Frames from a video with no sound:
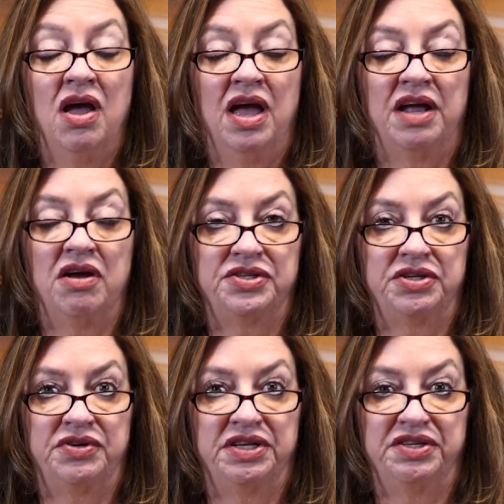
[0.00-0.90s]
and also
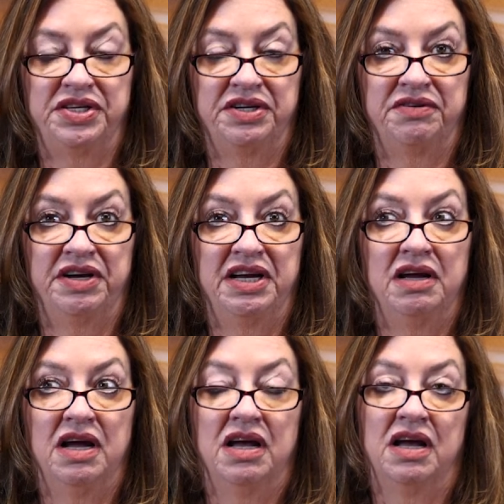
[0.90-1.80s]

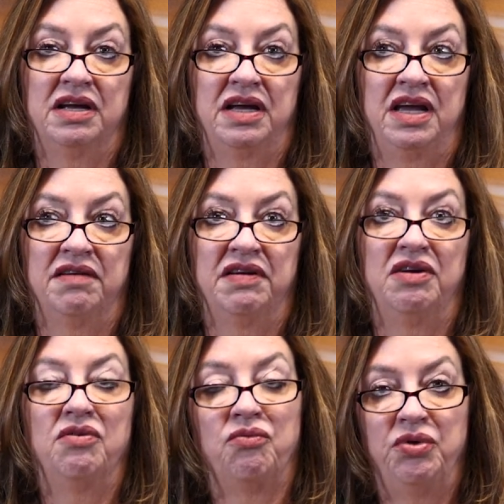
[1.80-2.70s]
considering
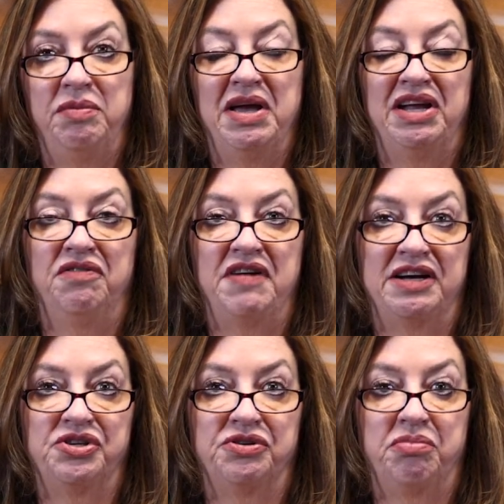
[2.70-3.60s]
giving
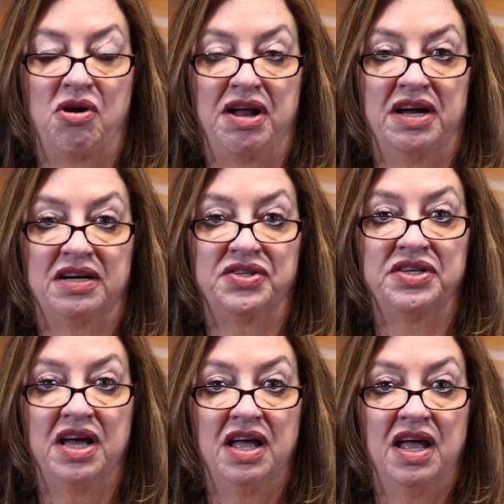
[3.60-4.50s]
remanufactured products
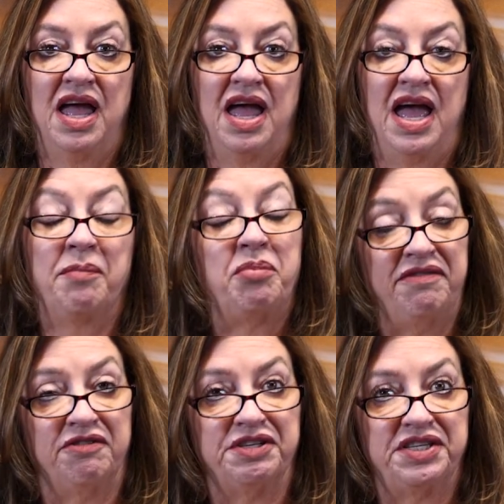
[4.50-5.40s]
a
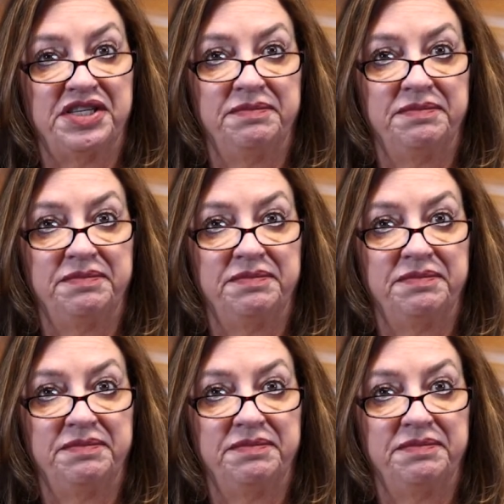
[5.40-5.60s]
preference.